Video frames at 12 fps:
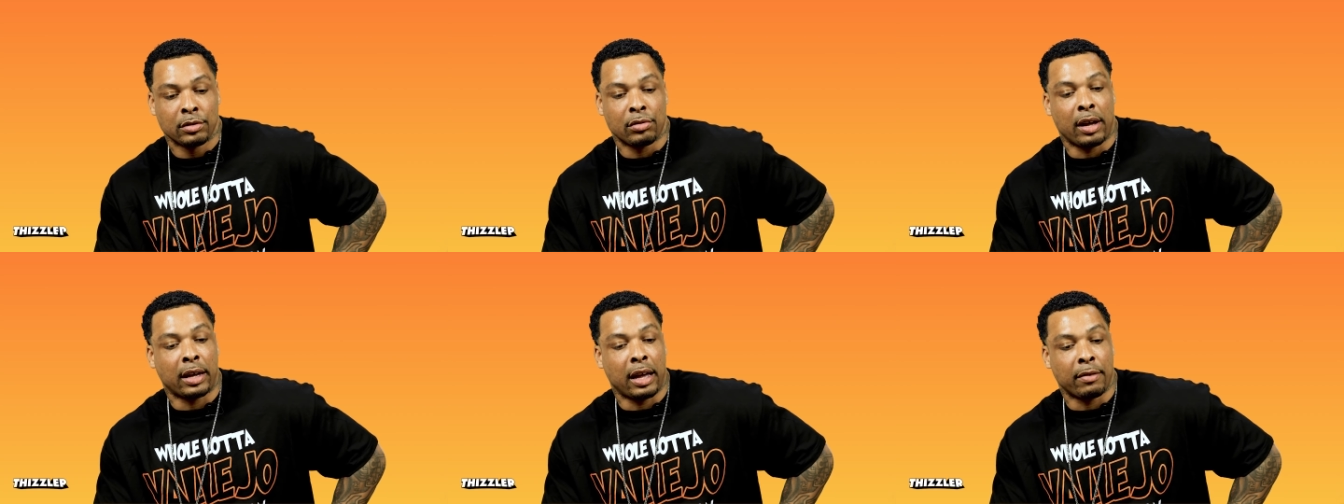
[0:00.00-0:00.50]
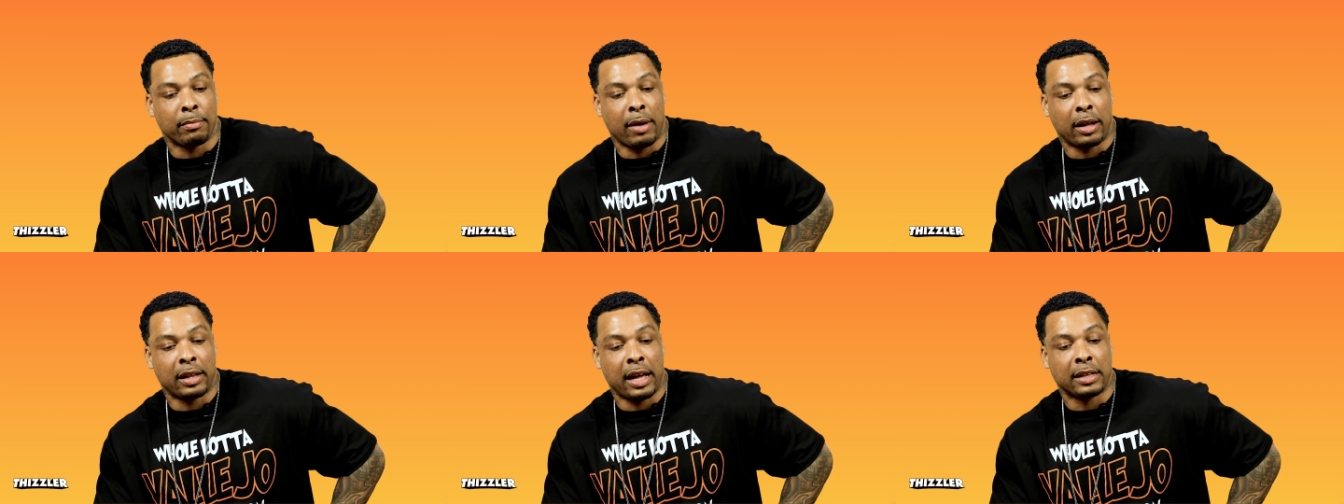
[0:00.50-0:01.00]
So I gave him
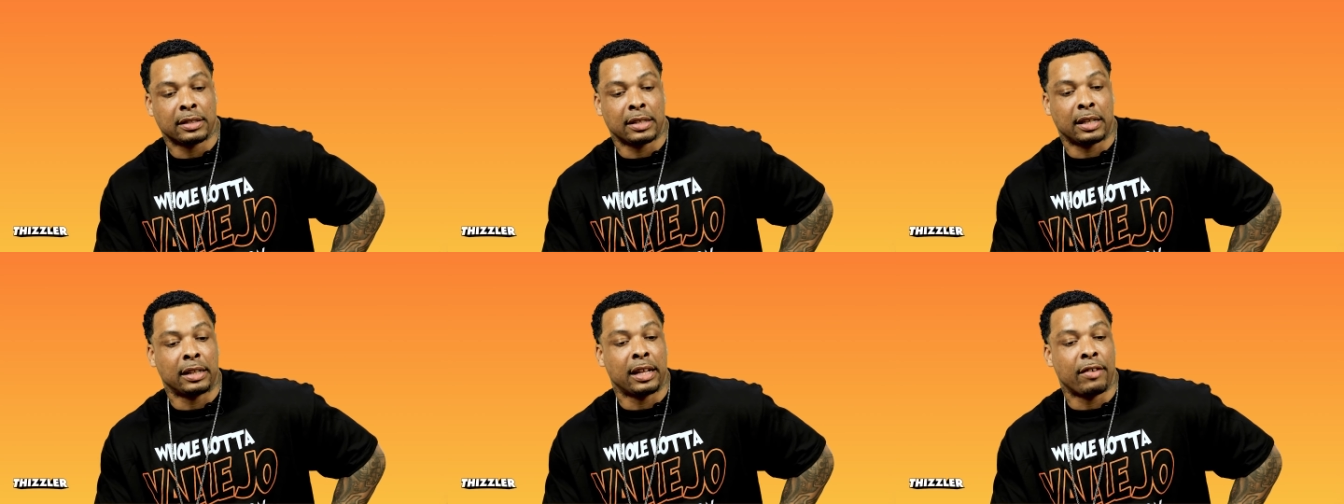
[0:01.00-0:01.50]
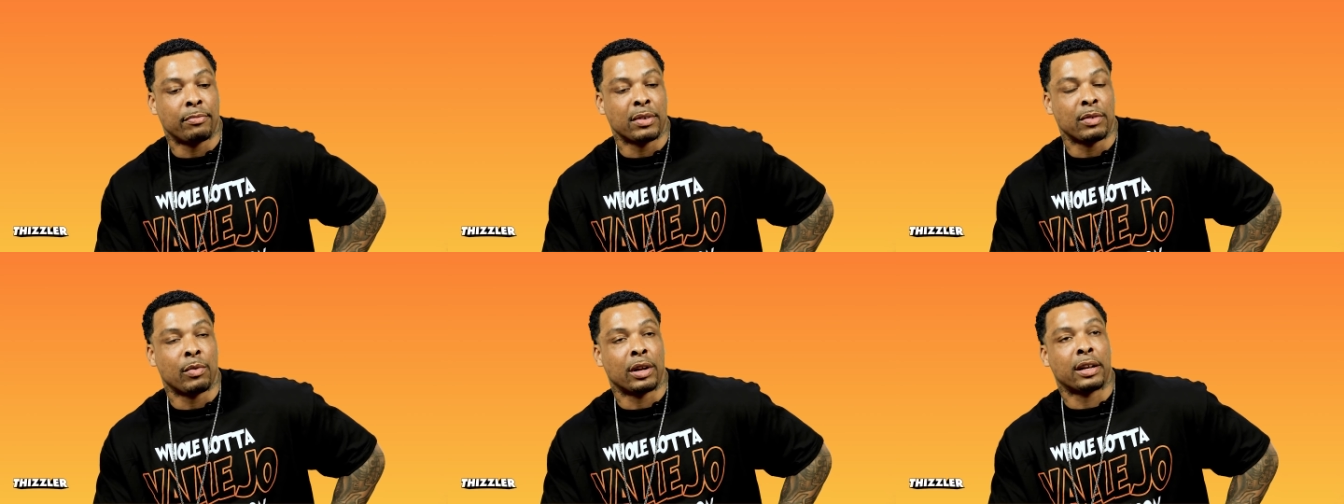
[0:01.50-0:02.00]
my glasses, and he left
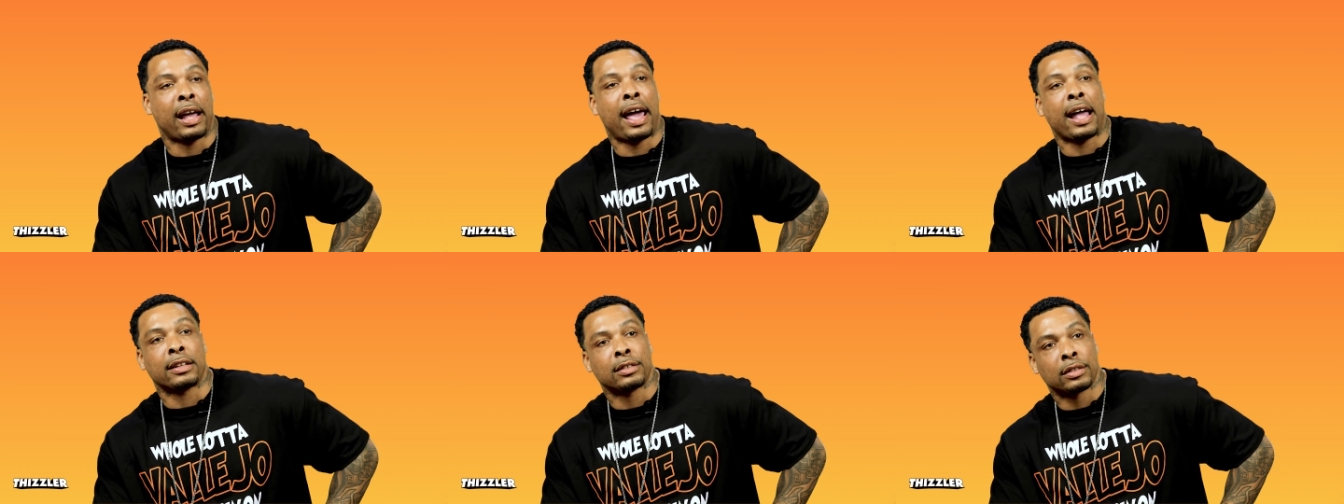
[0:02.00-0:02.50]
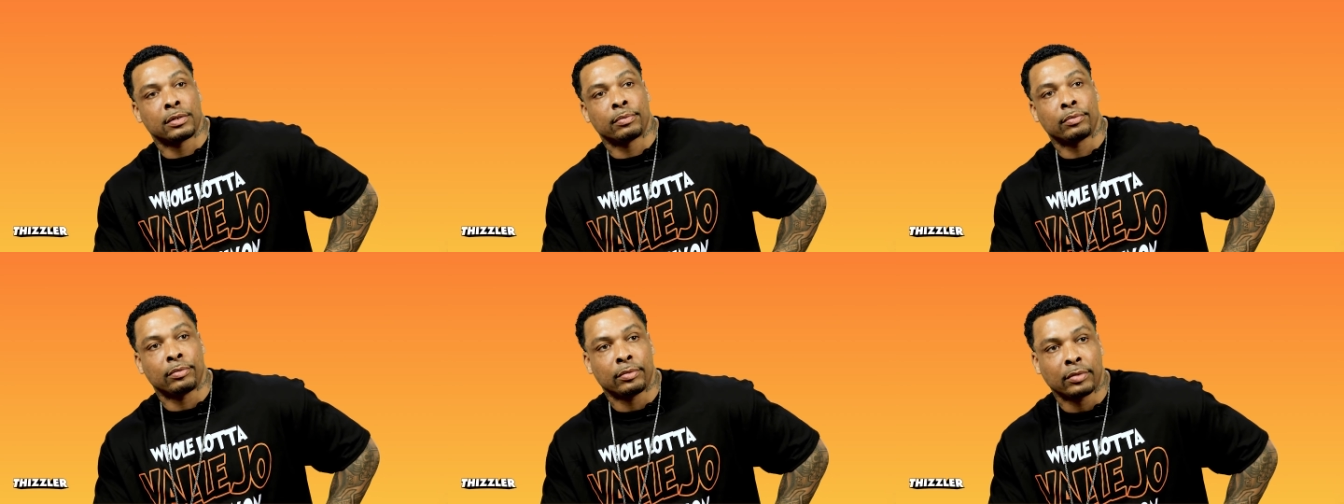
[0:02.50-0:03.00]
me one of the hats.
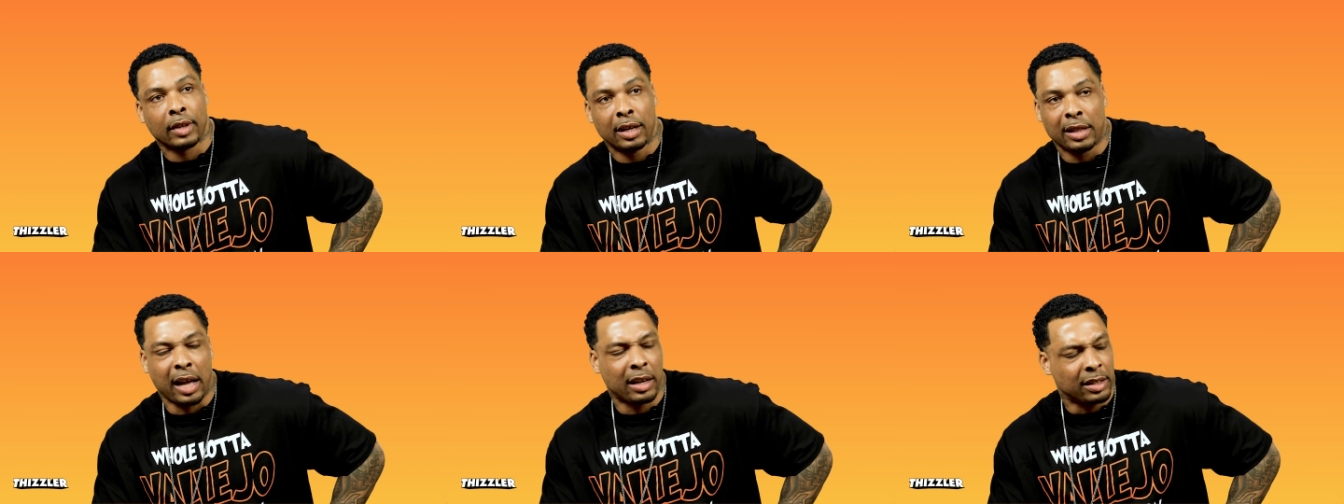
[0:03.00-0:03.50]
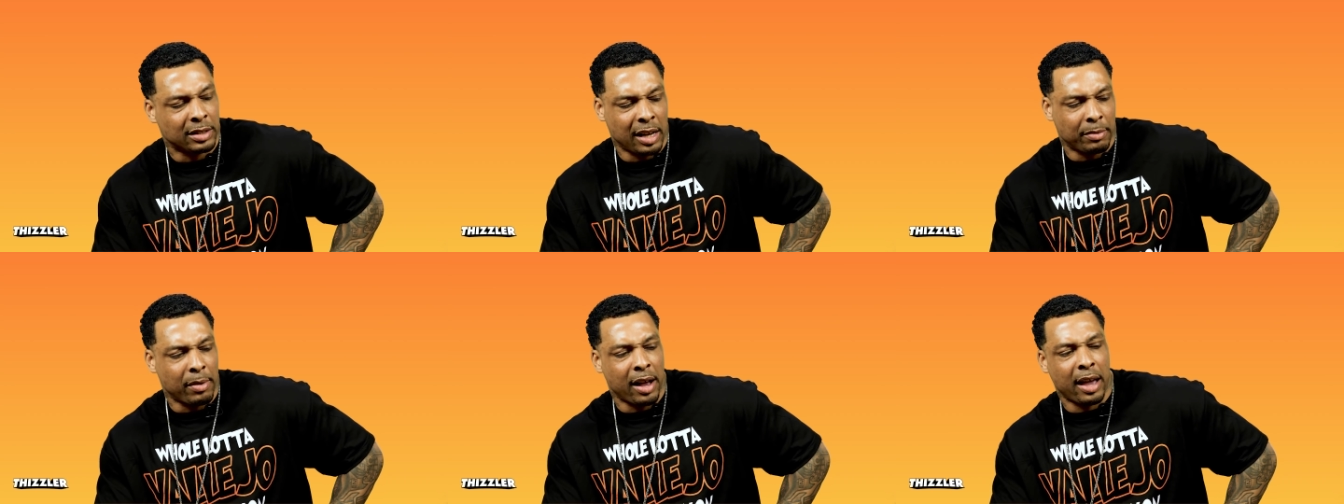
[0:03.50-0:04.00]
He's like, huh,
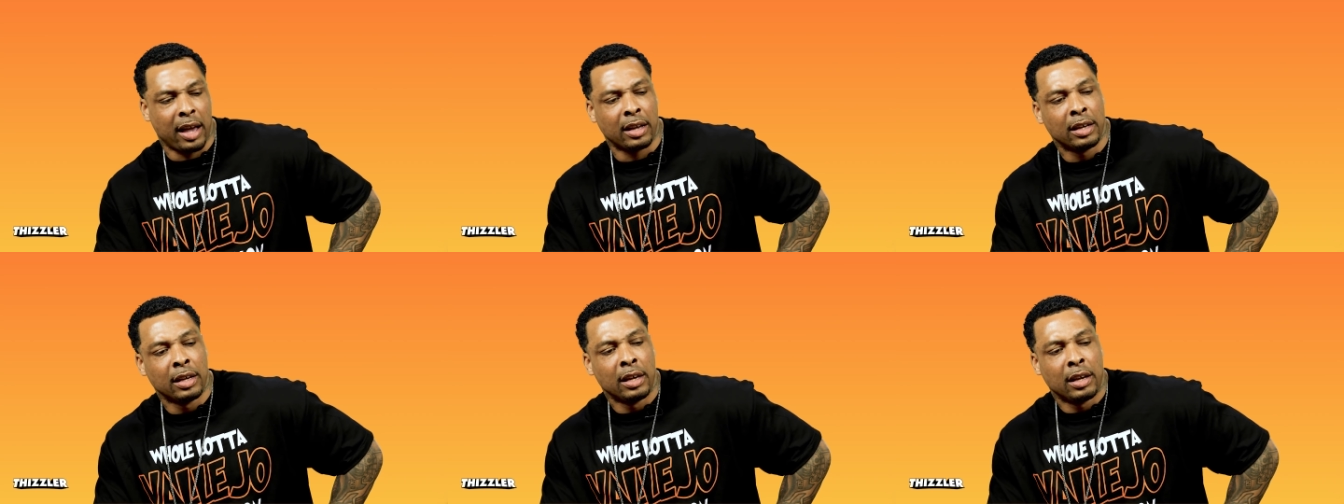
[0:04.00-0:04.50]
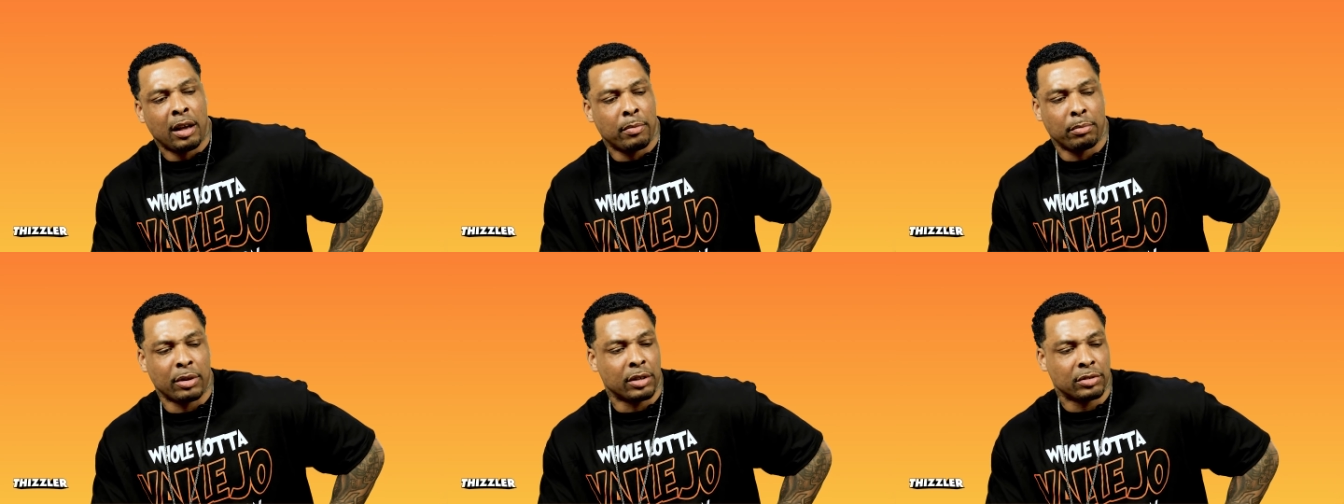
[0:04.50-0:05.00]
take my hat. I'm
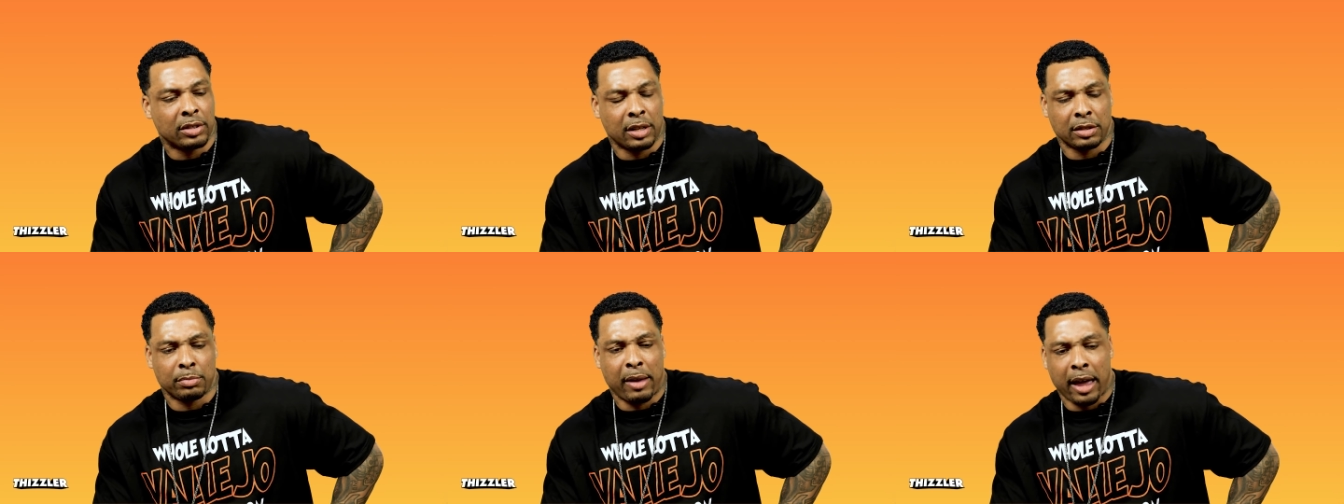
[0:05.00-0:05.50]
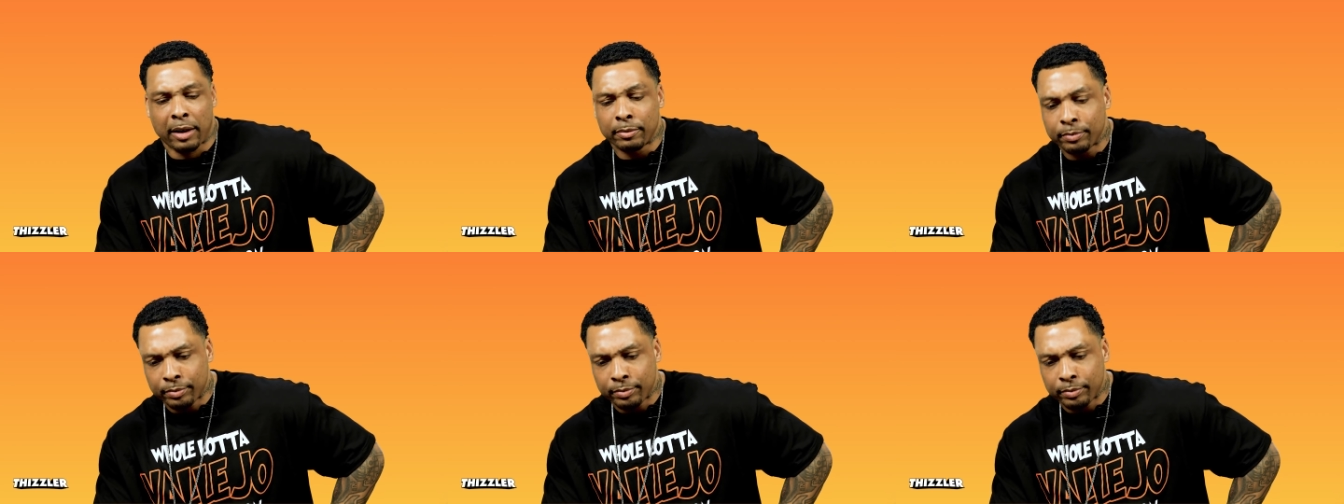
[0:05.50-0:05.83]
gonna bring your stunners back.